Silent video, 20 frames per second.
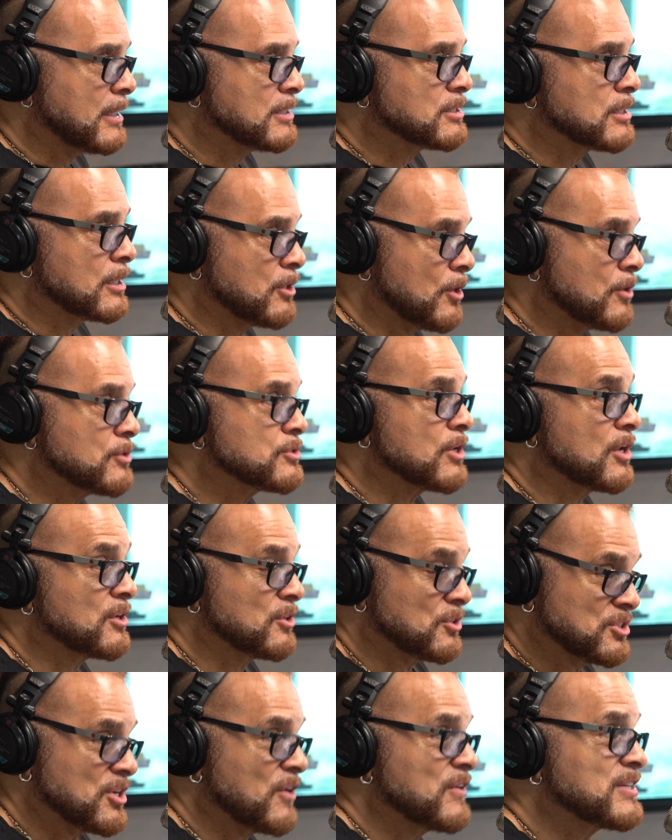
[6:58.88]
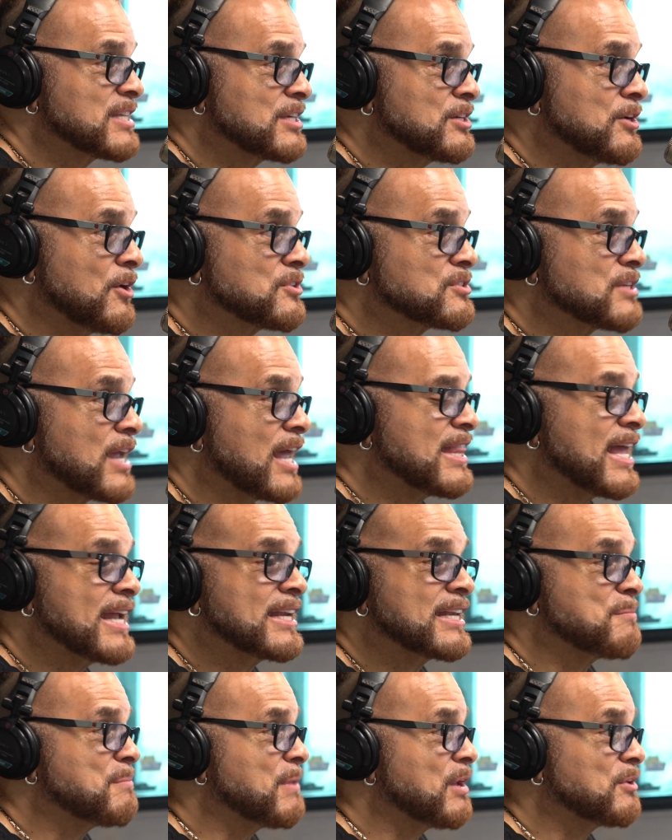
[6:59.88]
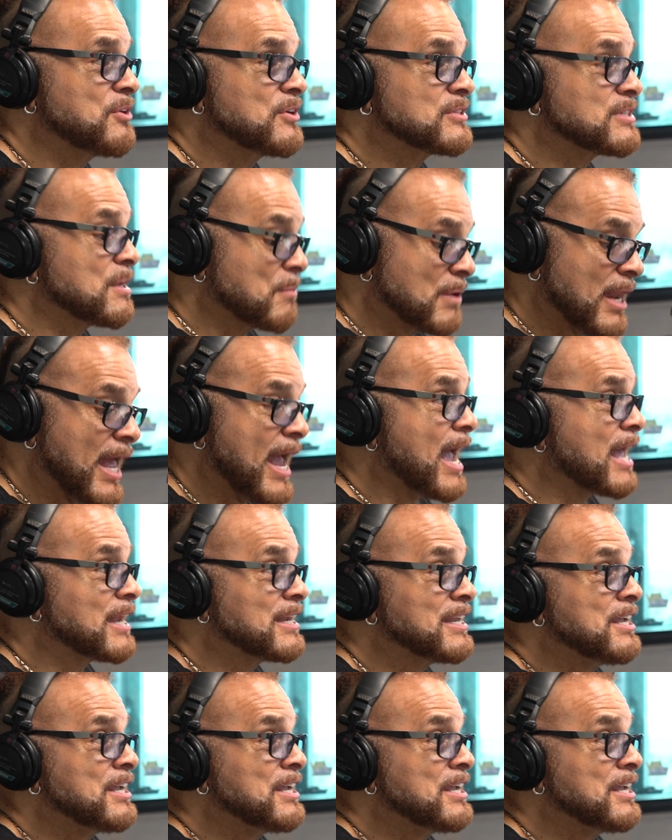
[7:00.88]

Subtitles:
He's a nurse on the show. He's a nurse. I like that male nurse. I'm glad.